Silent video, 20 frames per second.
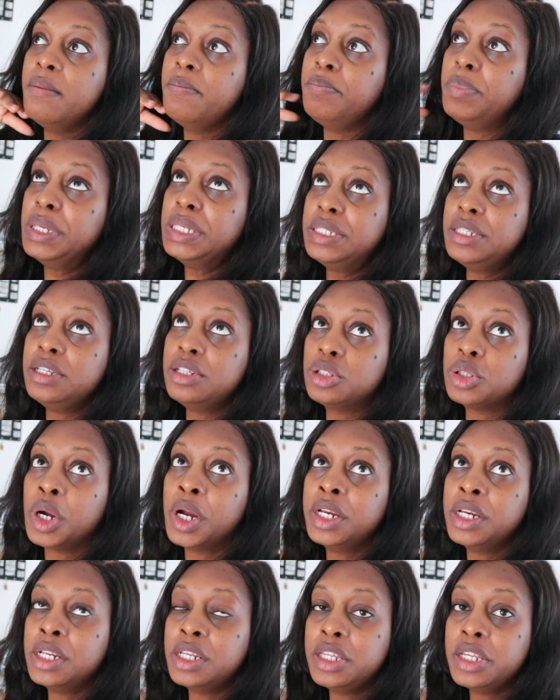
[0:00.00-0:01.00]
busy
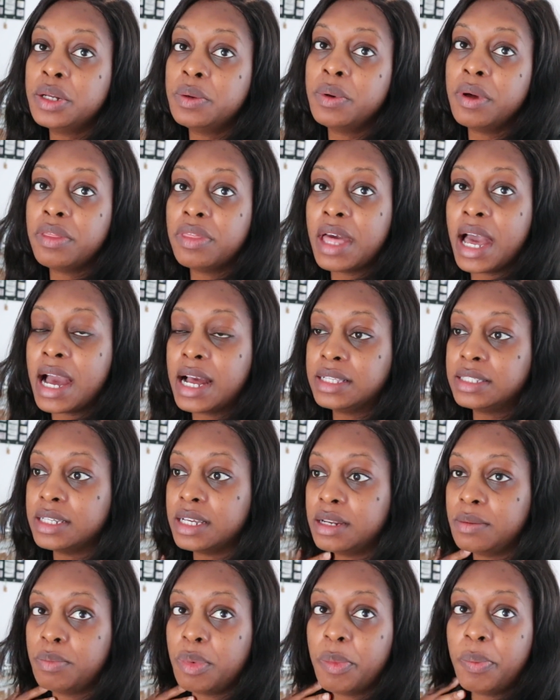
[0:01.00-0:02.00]
trying to deal with that
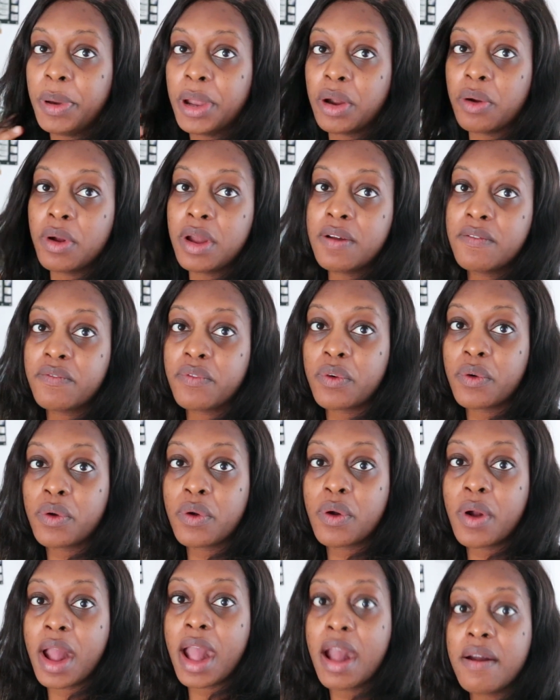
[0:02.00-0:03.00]
and preparing
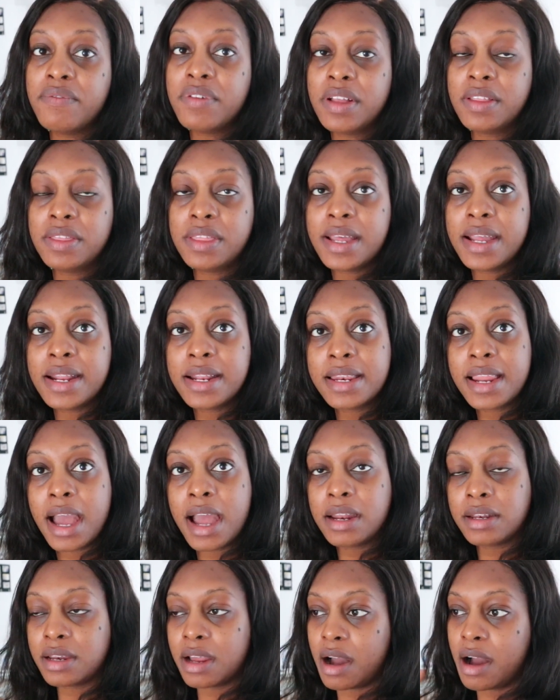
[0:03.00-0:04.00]
for everything
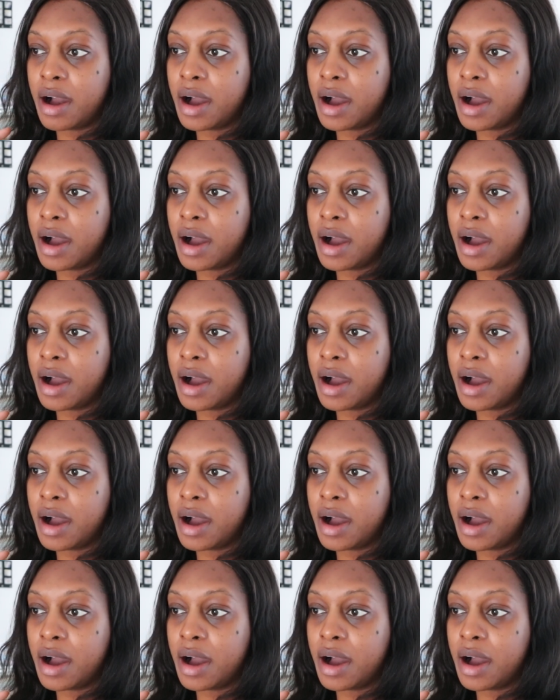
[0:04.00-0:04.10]
that